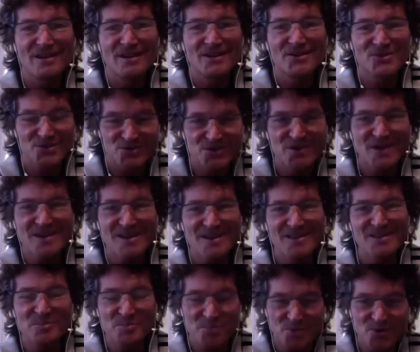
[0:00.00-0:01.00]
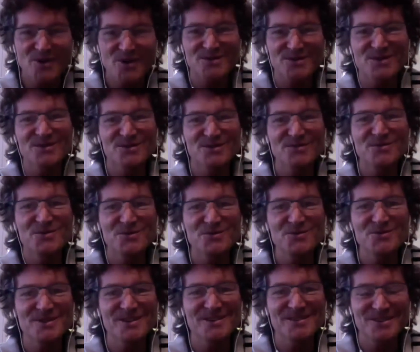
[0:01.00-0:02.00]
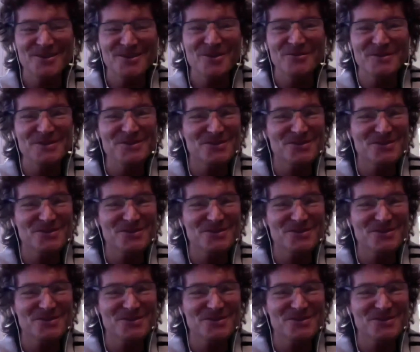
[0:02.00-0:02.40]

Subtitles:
understand the process of choosing love.